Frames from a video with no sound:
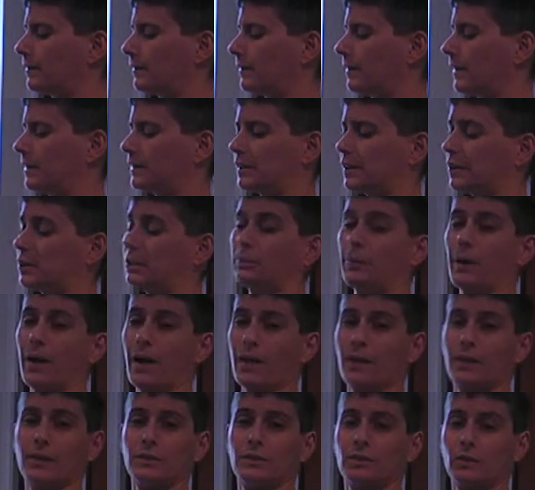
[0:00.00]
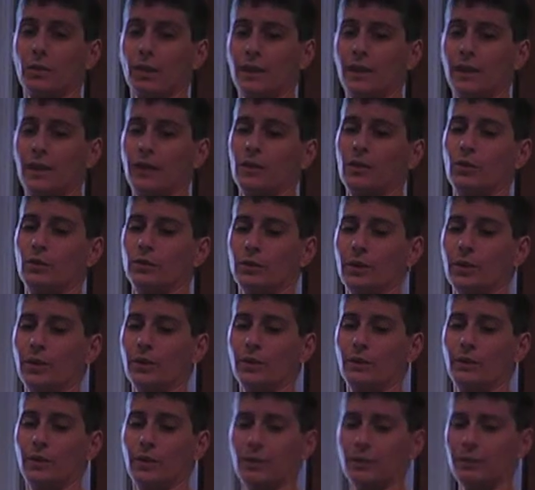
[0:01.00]
it's expired, so I can't use it
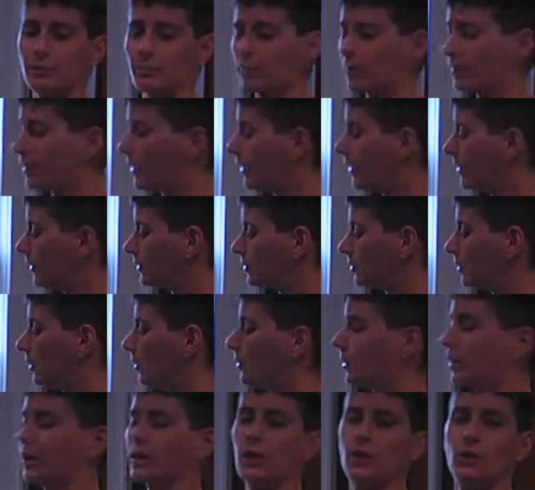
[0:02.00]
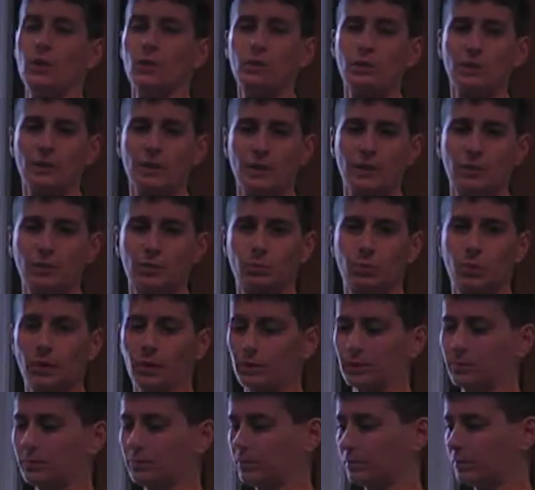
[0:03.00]
anyway. So we're going to use this
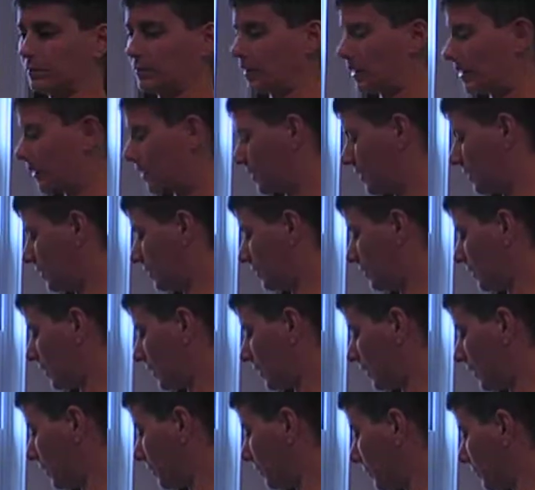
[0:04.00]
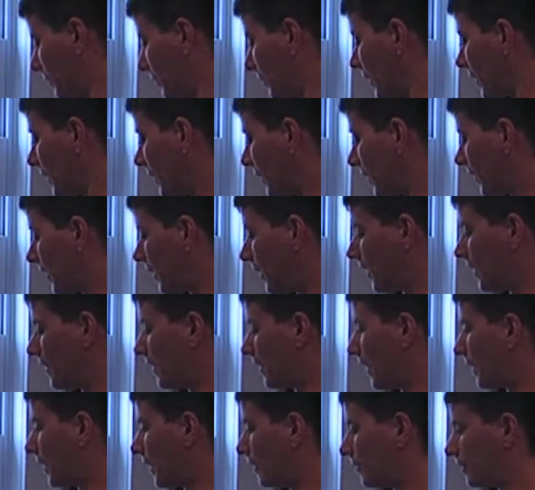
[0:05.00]
one. And
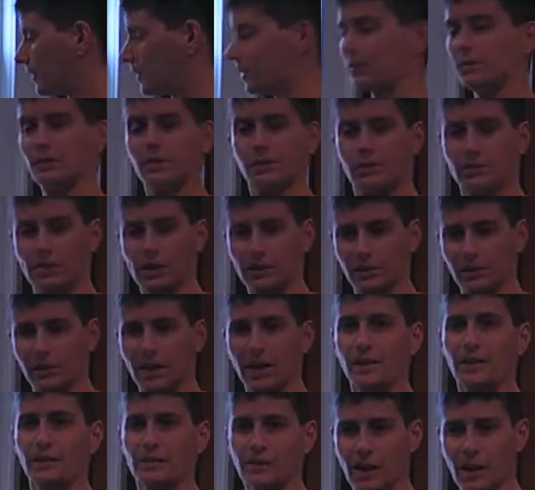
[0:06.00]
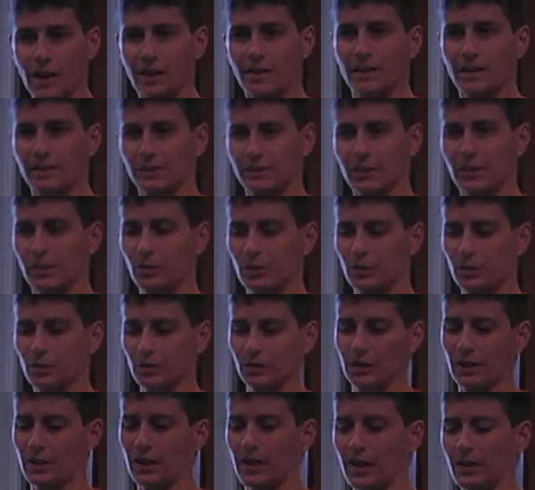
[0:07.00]
then I'm going to try to grind this in the
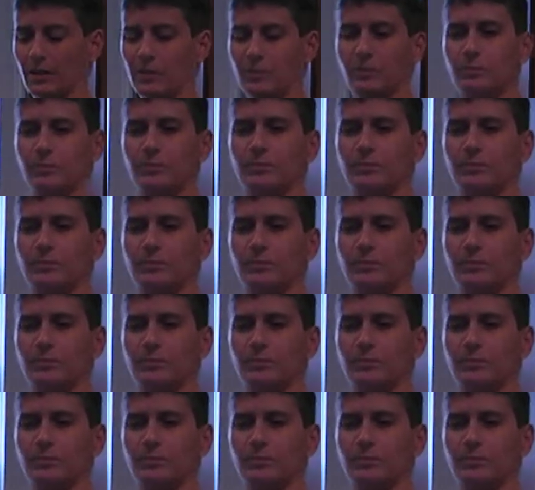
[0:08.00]
Cuisinart.